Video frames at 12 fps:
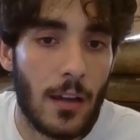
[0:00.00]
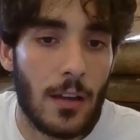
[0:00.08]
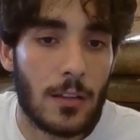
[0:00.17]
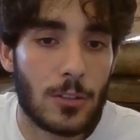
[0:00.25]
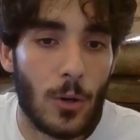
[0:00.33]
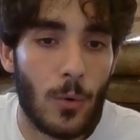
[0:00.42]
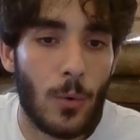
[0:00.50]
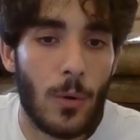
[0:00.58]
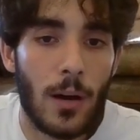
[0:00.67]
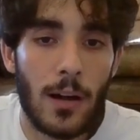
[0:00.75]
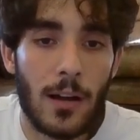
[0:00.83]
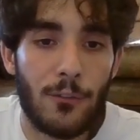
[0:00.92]
So
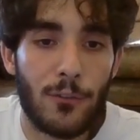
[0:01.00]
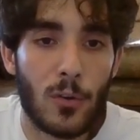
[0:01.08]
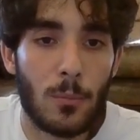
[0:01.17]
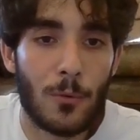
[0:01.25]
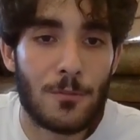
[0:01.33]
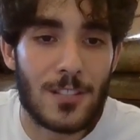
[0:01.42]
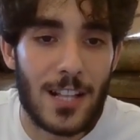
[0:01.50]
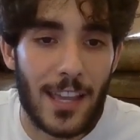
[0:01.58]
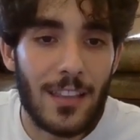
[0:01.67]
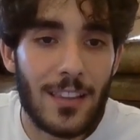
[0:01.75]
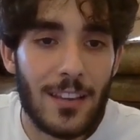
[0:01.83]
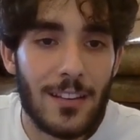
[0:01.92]
a few moves
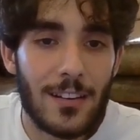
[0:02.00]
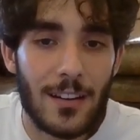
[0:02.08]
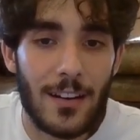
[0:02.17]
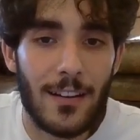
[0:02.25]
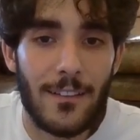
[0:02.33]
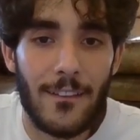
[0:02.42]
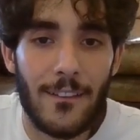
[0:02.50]
later,